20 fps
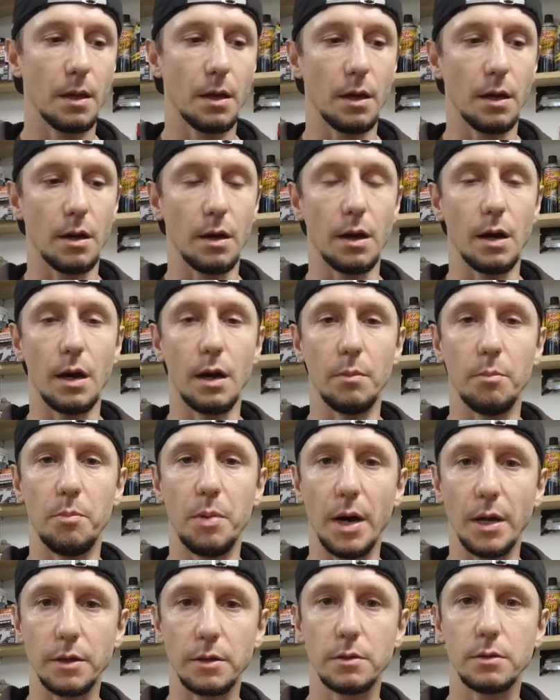
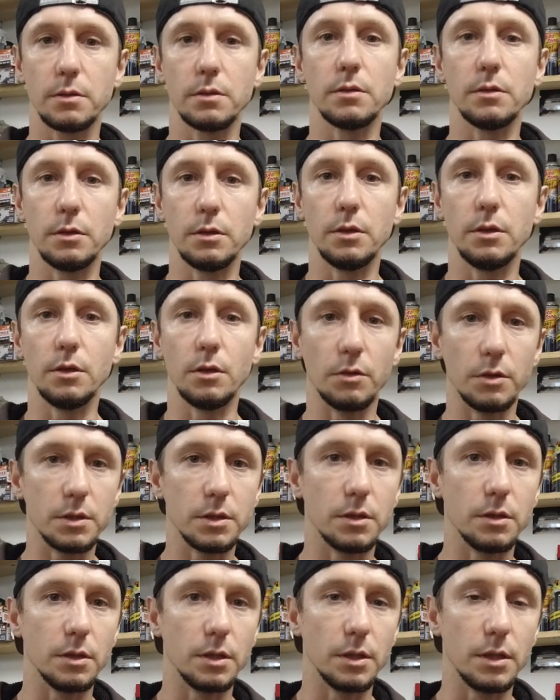But, you know,
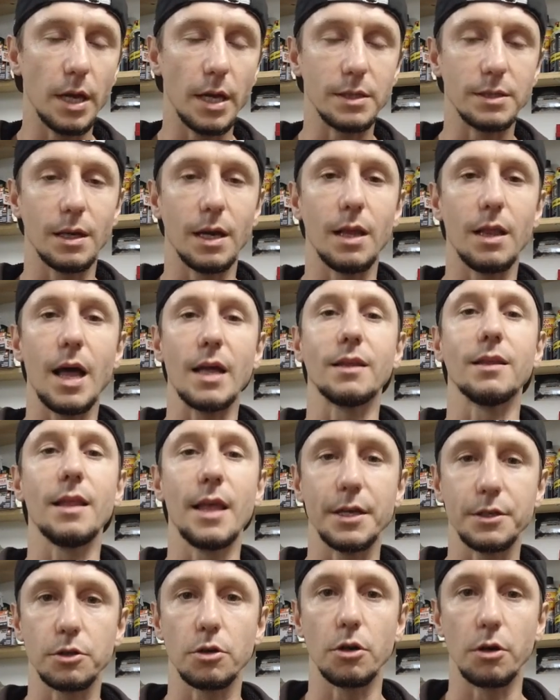it has a lot
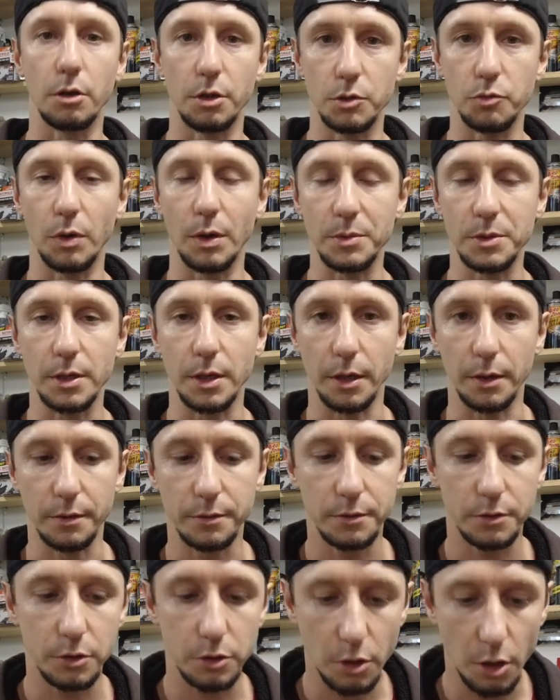less oil, is what I'm saying.
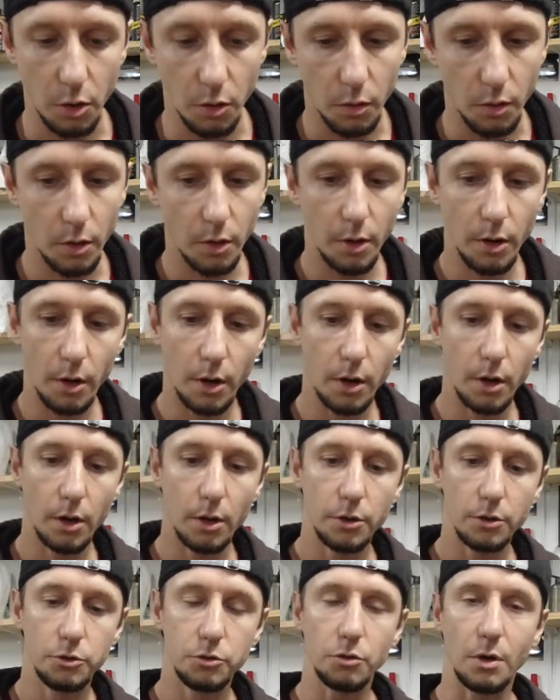So
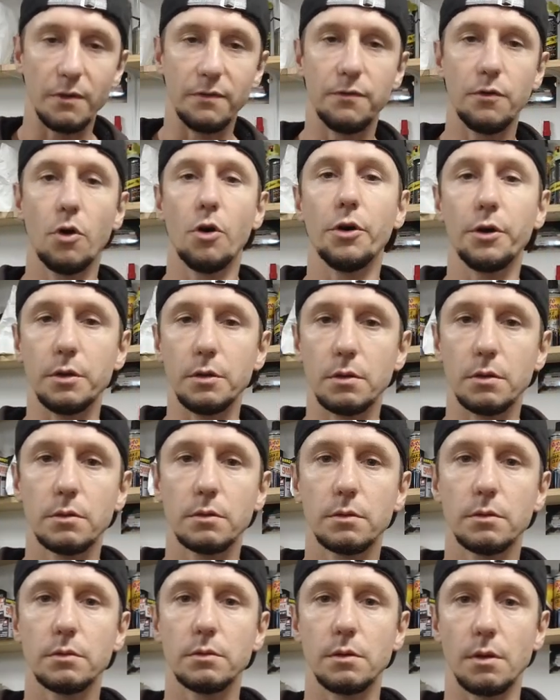to avoid
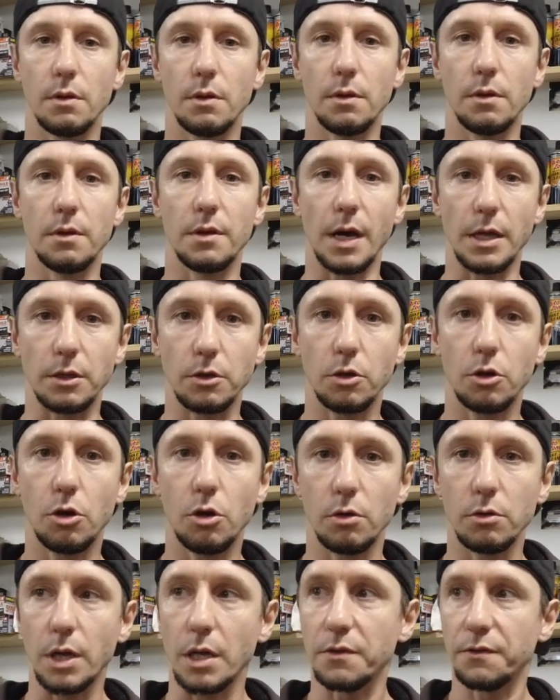
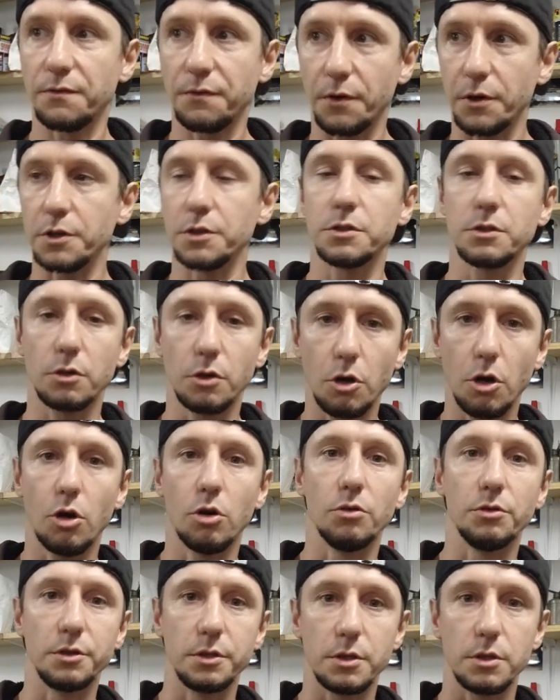that first
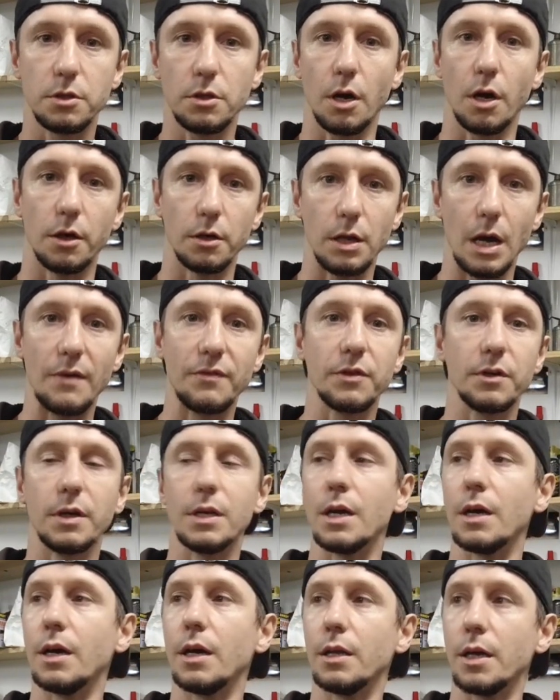cold start after
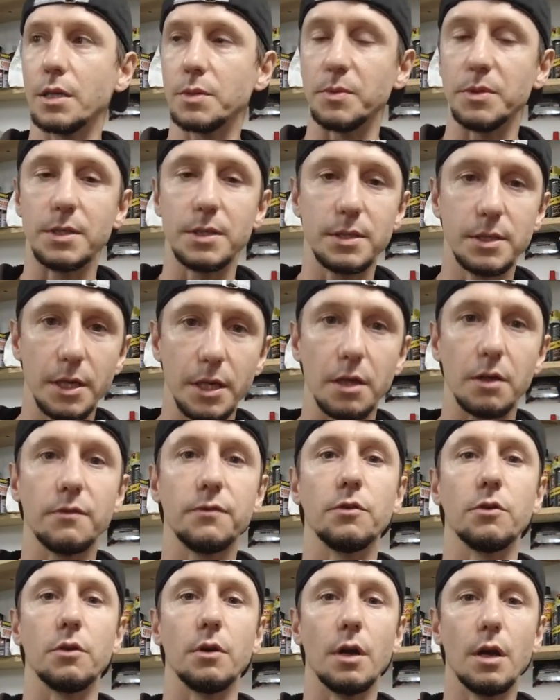it has been sitting
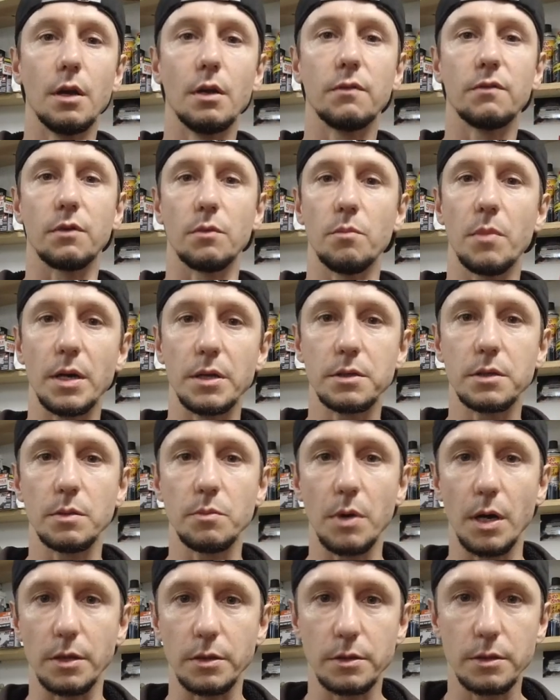for months
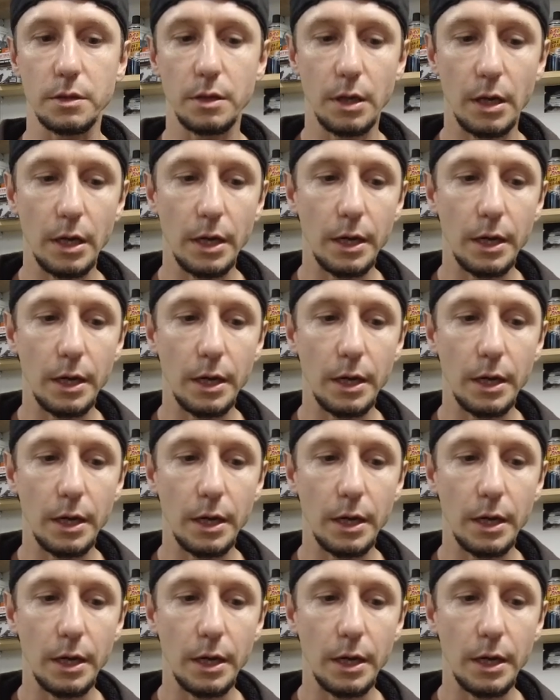and months,